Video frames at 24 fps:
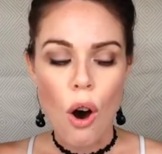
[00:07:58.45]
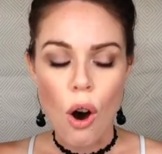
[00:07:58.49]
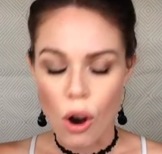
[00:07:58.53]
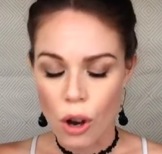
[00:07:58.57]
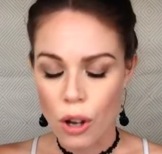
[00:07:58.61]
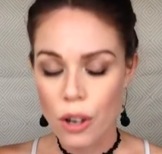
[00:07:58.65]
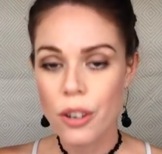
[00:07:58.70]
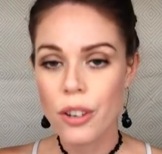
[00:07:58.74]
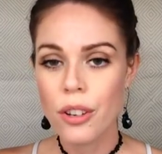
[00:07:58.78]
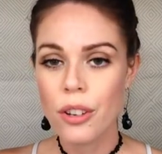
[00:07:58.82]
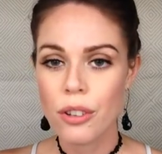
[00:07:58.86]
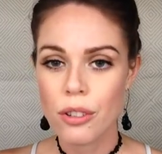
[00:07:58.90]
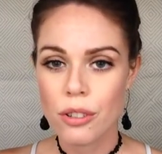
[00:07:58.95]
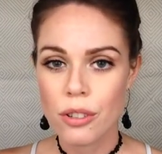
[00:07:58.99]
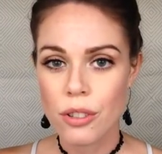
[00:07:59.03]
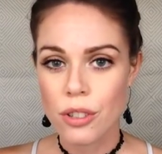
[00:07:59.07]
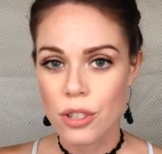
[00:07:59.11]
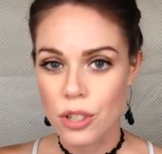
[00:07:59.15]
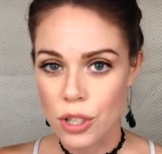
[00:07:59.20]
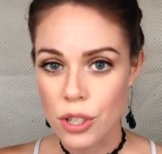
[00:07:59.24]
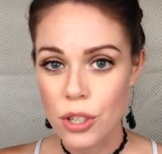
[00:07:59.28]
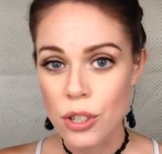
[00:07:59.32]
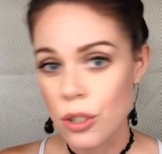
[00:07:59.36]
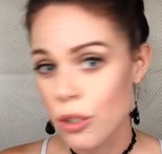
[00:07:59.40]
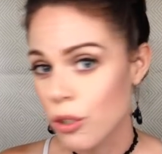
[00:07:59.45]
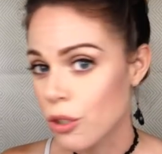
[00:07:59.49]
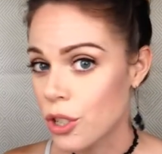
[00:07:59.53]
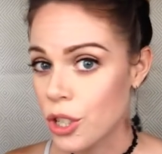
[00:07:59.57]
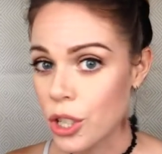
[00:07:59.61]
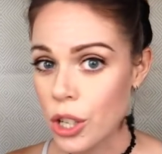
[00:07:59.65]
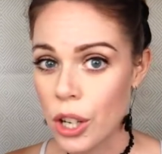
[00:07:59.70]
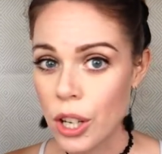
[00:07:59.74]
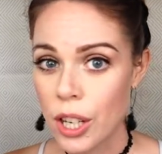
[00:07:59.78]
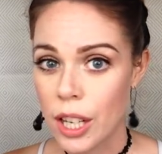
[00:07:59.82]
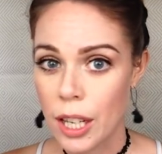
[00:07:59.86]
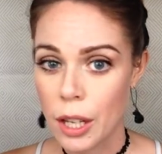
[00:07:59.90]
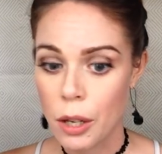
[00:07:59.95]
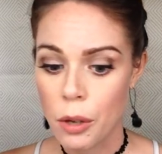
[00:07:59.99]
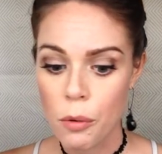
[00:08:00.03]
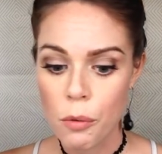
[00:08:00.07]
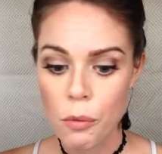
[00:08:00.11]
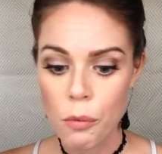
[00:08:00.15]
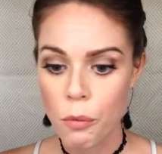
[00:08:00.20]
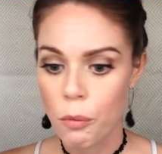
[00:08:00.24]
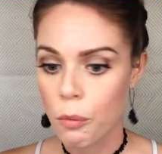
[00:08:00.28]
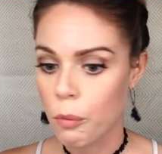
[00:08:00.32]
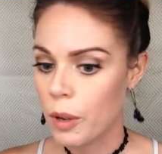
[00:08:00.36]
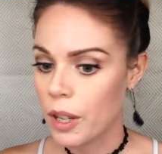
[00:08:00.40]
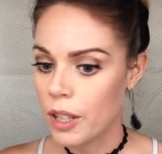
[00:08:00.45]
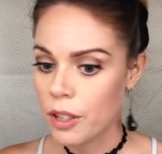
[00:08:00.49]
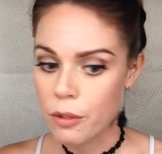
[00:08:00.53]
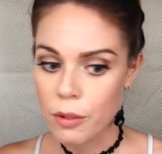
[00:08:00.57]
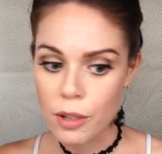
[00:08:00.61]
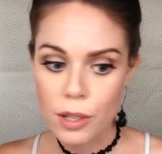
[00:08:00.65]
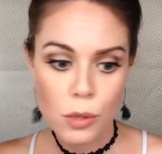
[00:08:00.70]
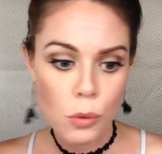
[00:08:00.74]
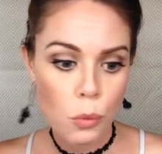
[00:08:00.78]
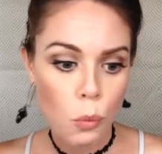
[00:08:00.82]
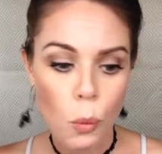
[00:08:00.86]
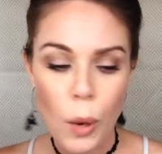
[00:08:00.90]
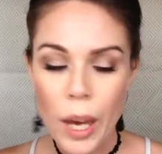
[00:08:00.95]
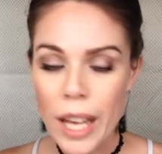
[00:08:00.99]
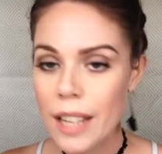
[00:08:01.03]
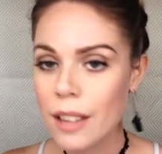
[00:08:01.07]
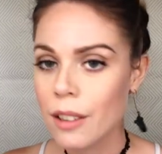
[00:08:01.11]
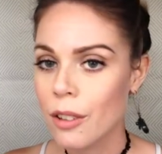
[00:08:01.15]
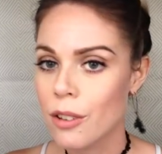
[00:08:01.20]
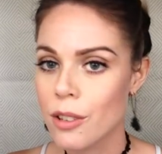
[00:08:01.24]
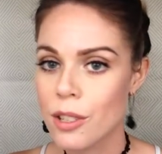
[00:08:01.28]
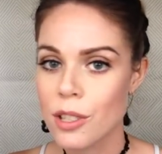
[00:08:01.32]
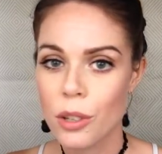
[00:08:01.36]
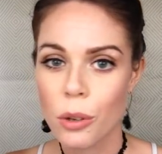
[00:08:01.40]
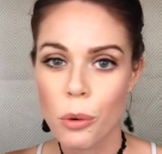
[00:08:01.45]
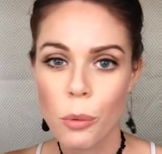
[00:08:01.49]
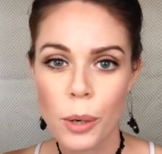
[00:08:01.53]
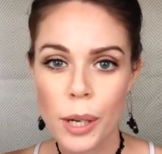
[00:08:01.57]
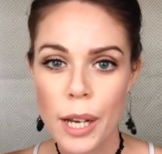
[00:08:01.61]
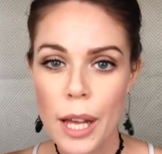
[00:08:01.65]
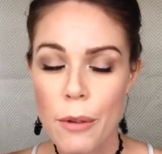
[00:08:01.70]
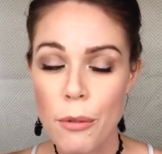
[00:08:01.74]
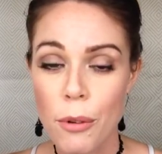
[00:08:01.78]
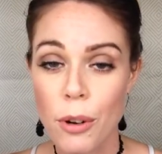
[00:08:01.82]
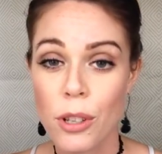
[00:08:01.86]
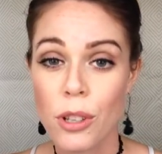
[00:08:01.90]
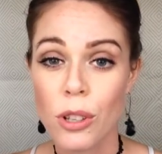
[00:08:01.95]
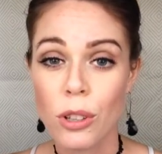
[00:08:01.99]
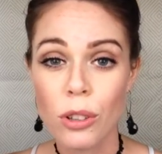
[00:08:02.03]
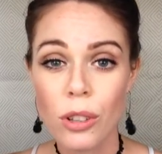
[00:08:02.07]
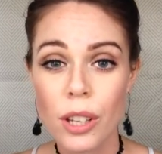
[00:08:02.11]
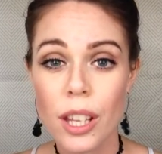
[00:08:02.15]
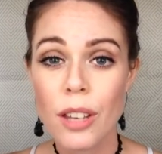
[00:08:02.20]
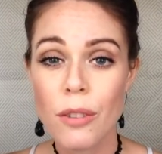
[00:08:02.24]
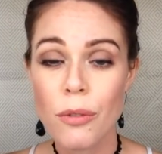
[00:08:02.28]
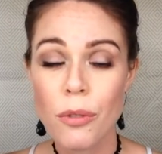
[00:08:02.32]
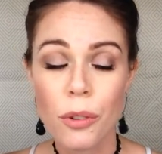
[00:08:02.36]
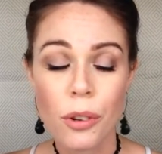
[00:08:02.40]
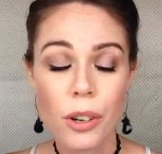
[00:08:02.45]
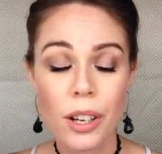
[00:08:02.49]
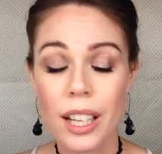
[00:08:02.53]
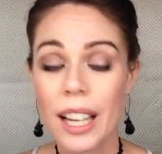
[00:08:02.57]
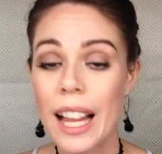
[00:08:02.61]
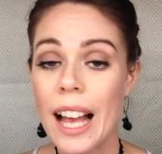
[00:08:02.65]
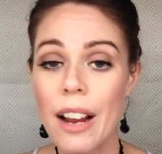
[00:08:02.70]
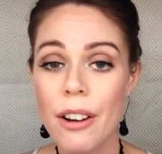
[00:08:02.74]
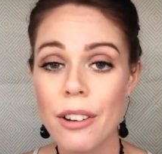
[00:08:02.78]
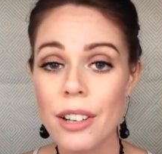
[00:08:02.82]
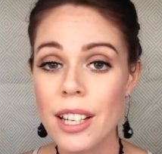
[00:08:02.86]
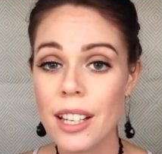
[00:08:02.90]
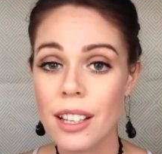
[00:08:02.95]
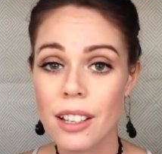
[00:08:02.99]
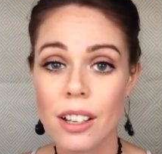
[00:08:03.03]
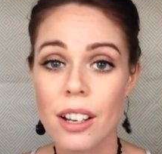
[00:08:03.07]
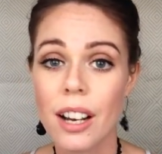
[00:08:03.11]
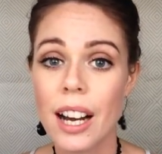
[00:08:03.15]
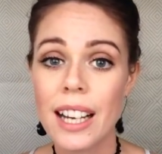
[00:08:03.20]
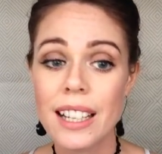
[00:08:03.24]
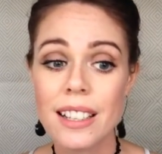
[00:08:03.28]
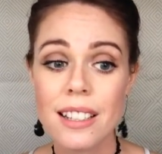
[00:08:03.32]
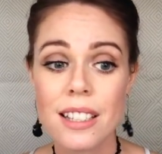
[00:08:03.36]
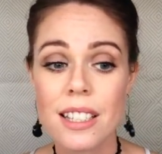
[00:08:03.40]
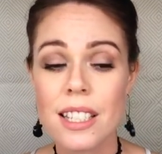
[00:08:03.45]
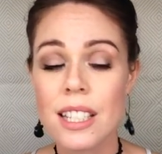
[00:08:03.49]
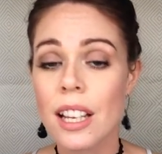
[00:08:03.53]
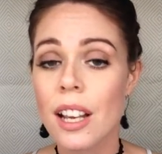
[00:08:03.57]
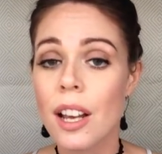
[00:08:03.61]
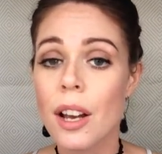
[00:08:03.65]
on your your journey whether it's weight loss or whatever, and you're looking for clarity and guidance,